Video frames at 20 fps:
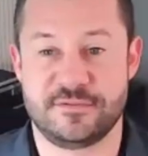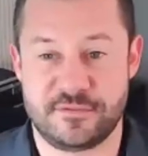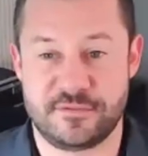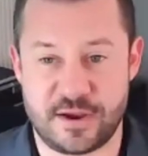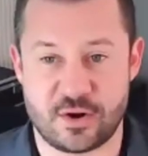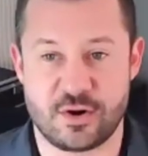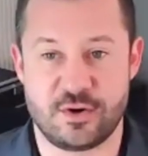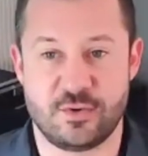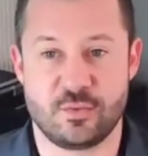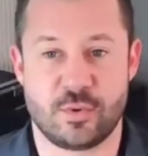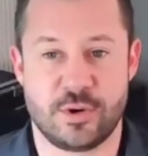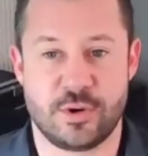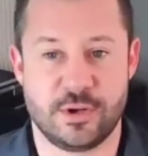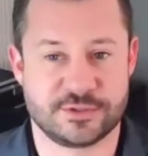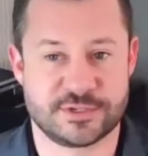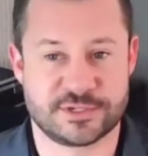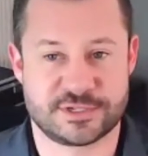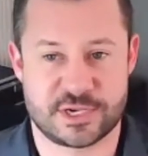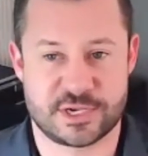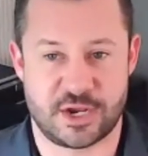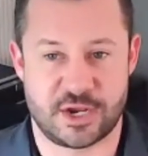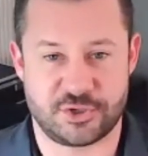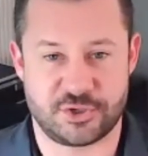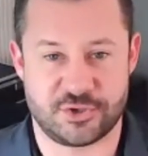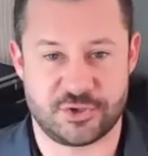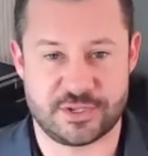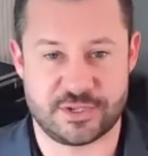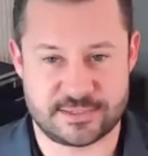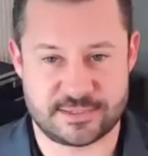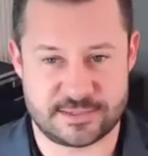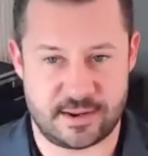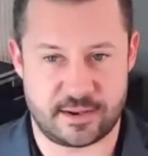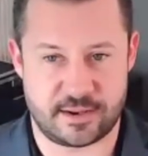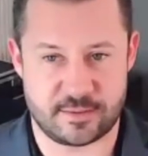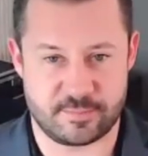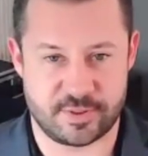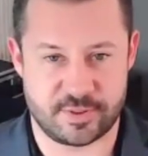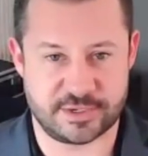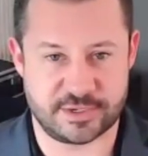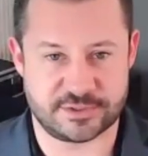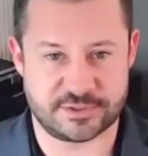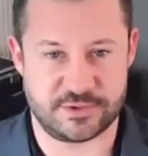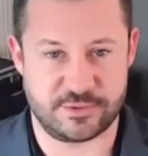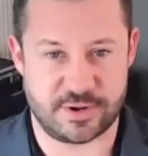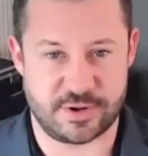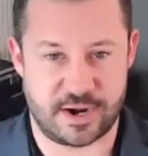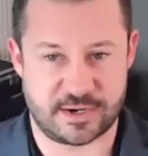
a very real discussion that's taken place in the